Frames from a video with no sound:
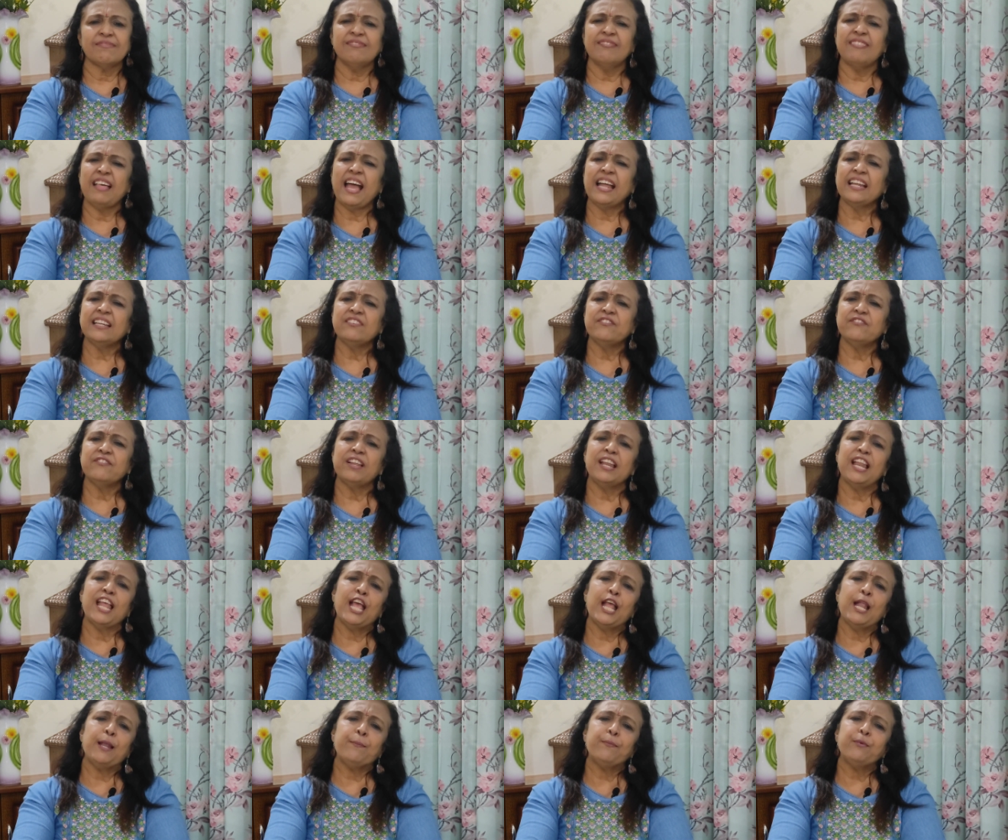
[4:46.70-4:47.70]
That will
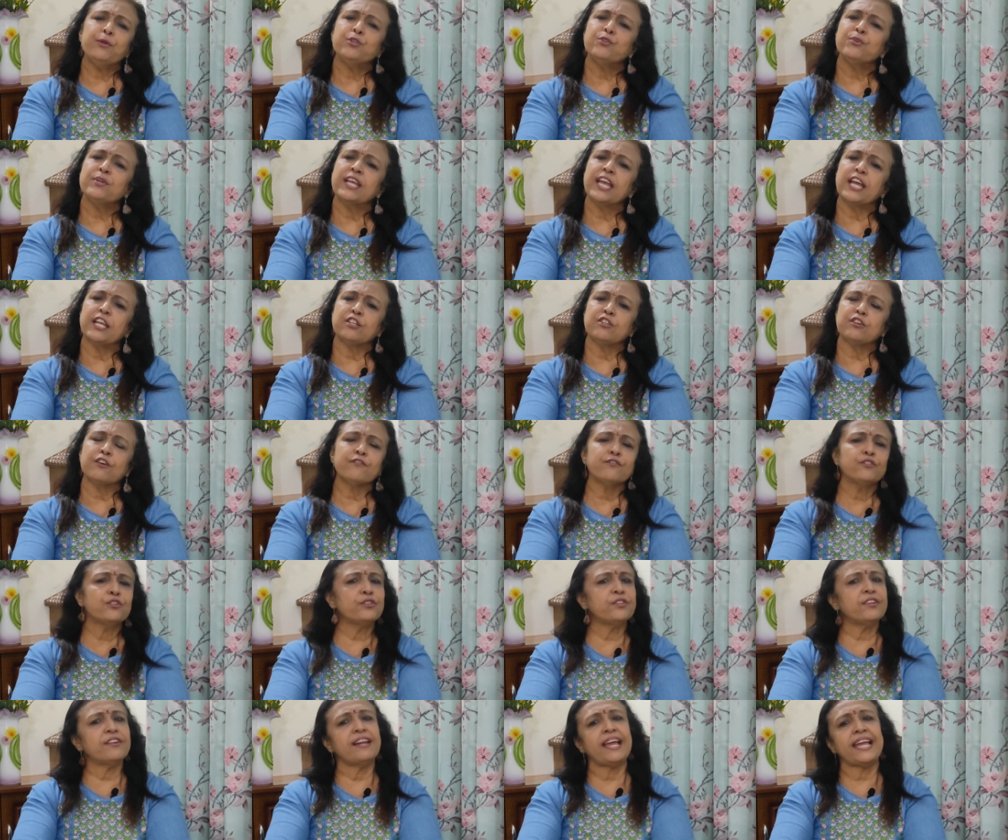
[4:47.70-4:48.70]
help you to get off
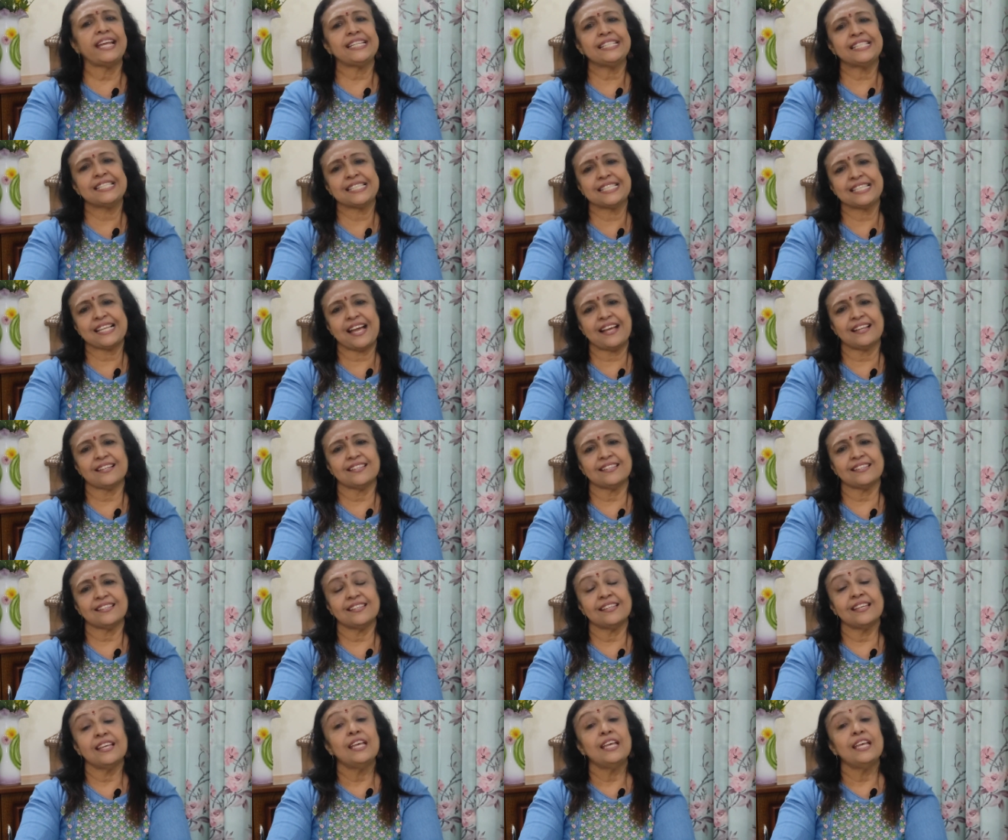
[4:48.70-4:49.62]
to the right start.